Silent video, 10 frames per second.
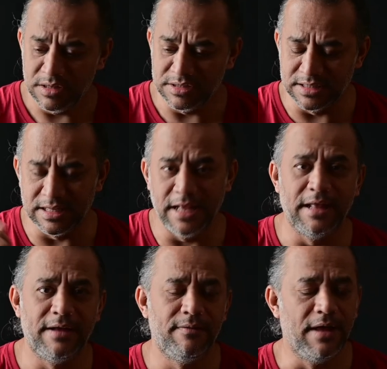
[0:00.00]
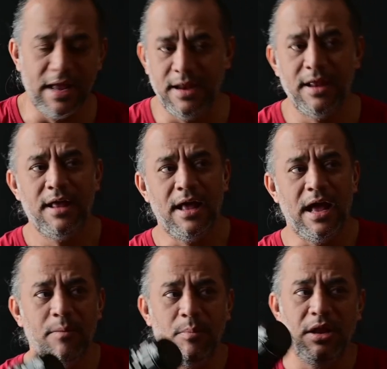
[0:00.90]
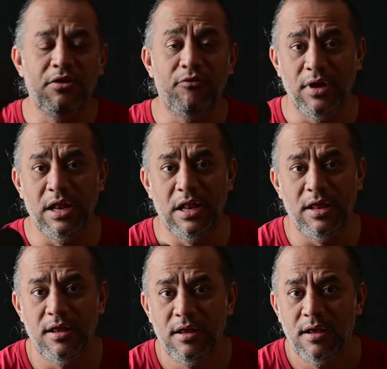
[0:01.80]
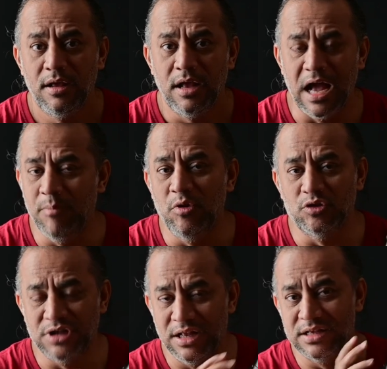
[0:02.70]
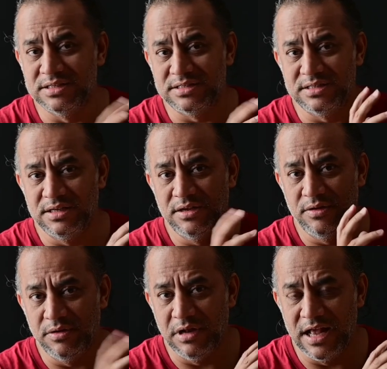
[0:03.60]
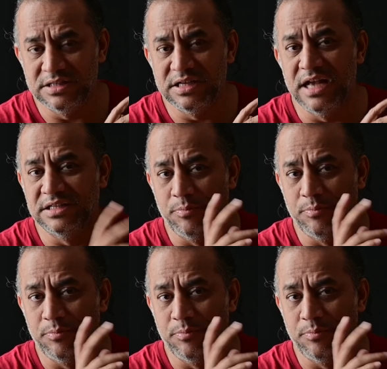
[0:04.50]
just like that. And I mean, really, I'm using this lens as a